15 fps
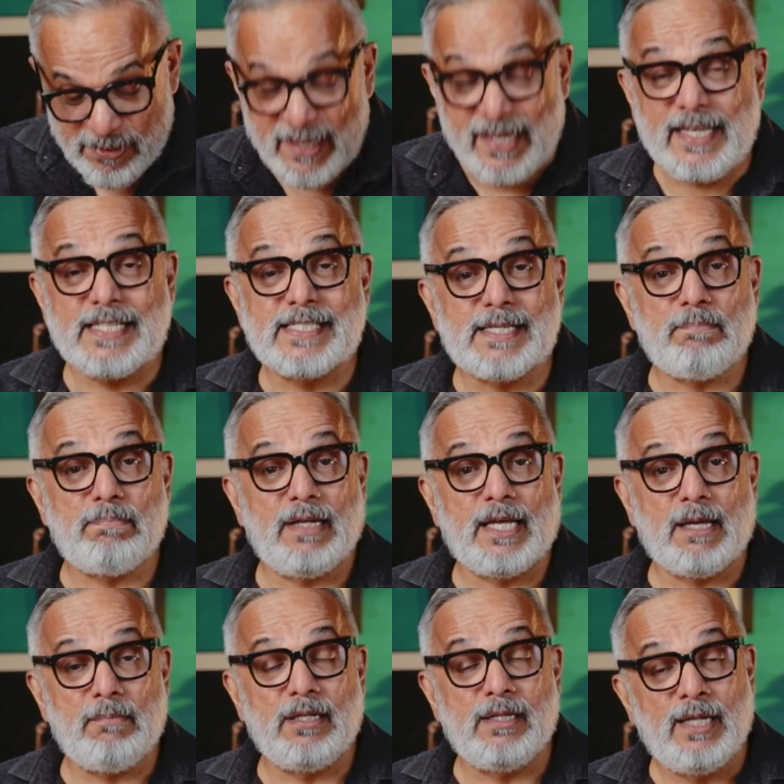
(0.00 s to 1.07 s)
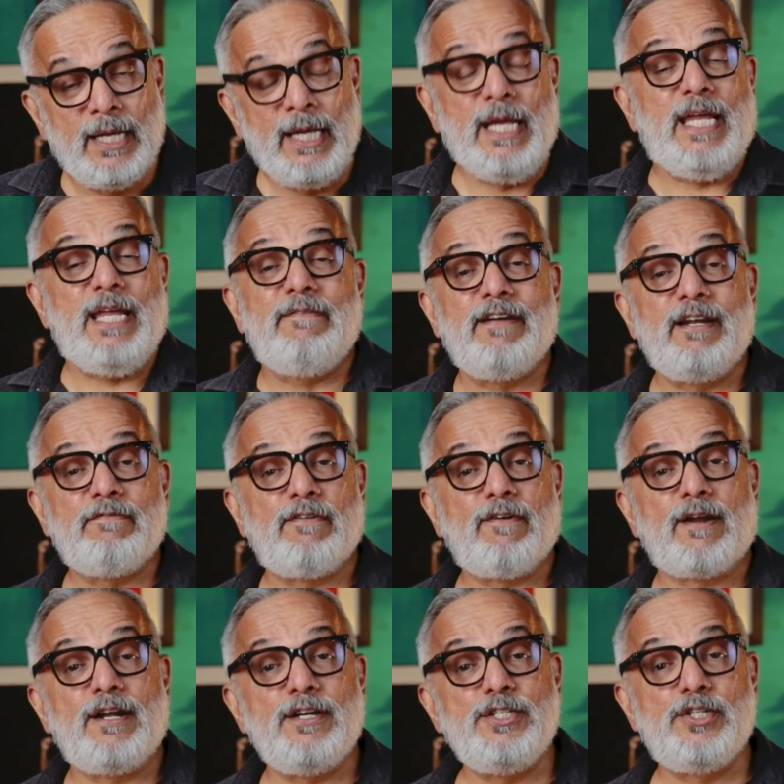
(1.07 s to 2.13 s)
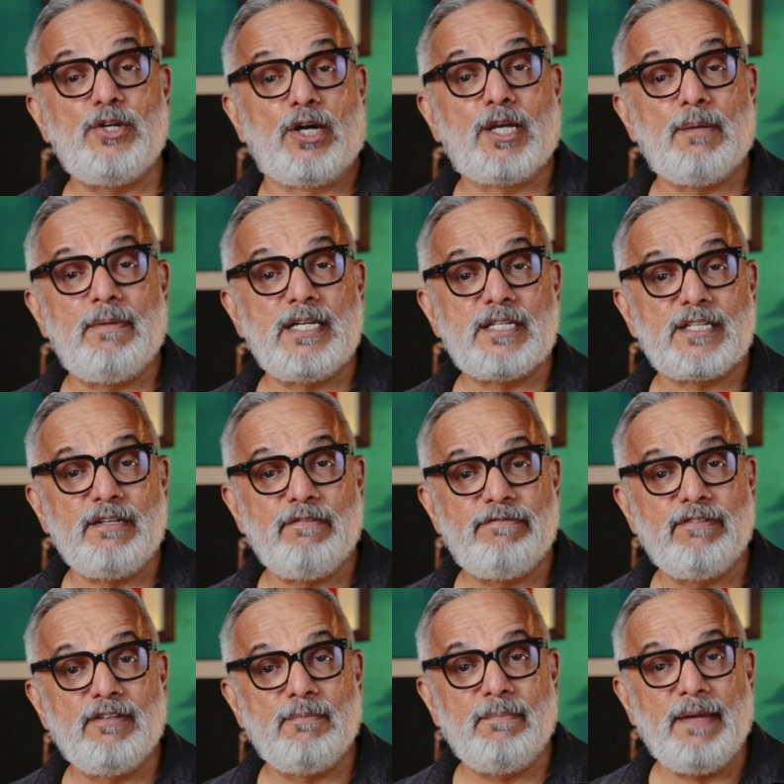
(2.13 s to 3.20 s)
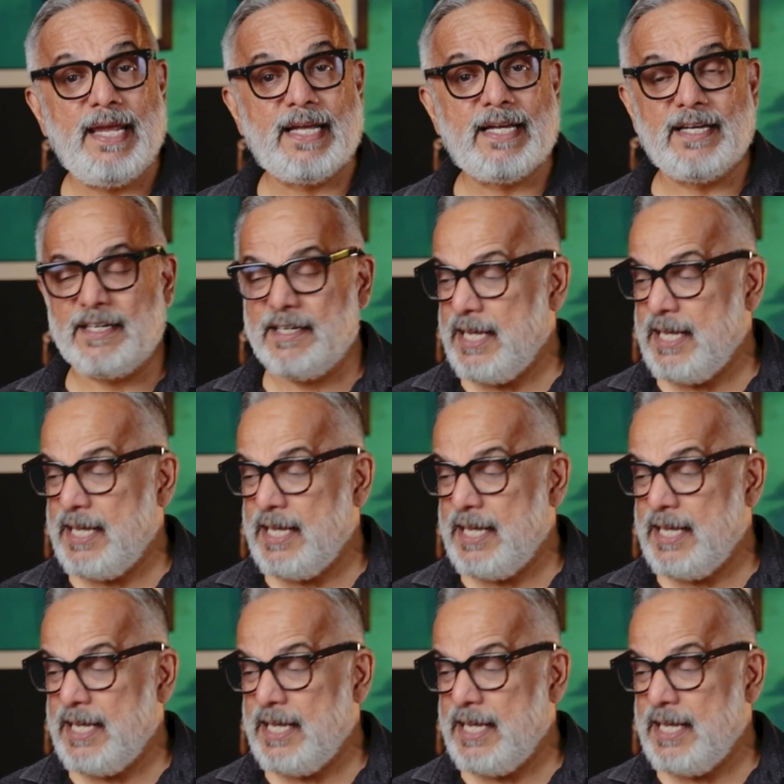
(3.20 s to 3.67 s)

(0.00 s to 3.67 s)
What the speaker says: thing is applicable even for a documentary filmmaker.